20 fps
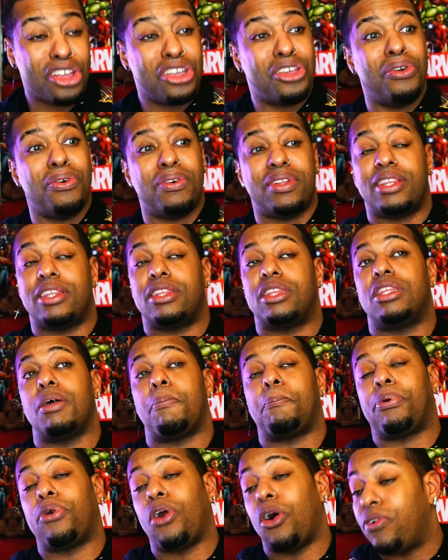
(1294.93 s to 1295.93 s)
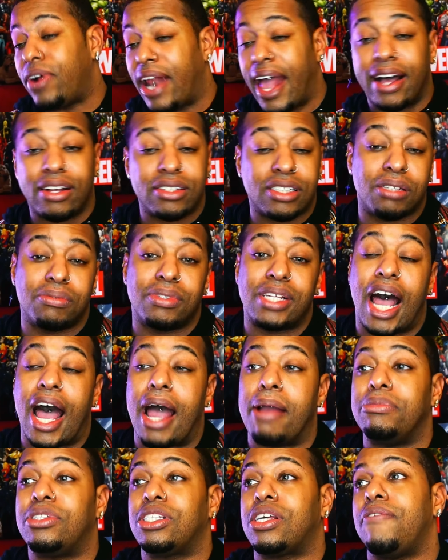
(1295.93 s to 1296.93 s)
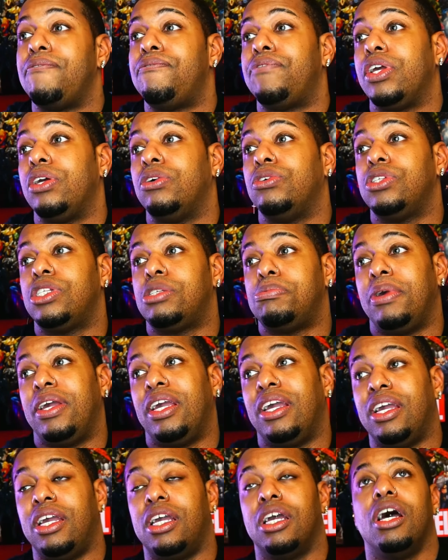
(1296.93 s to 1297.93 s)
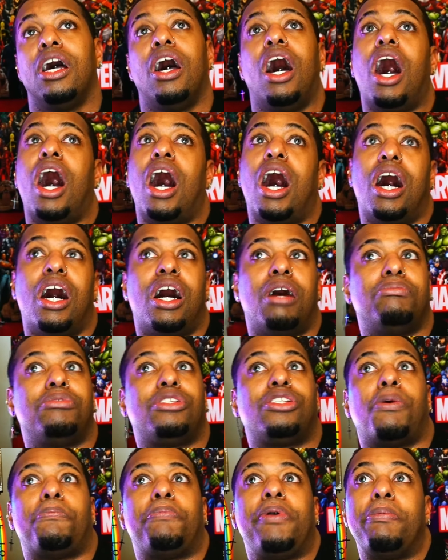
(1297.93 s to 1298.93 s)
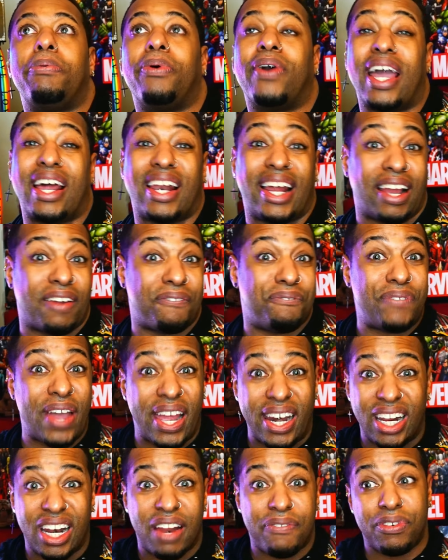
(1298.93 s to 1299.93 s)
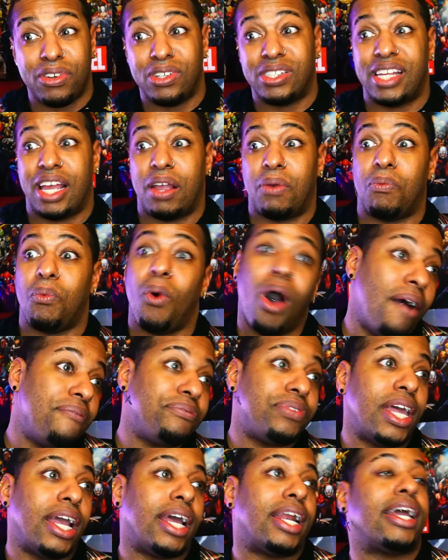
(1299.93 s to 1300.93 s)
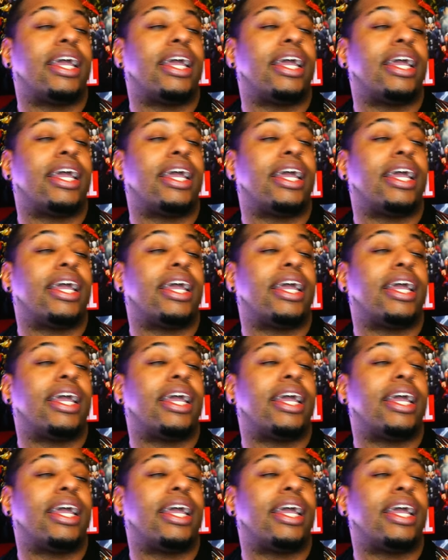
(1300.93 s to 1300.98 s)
the pronouns sometimes confuse me, so people get like offended if you say one thing.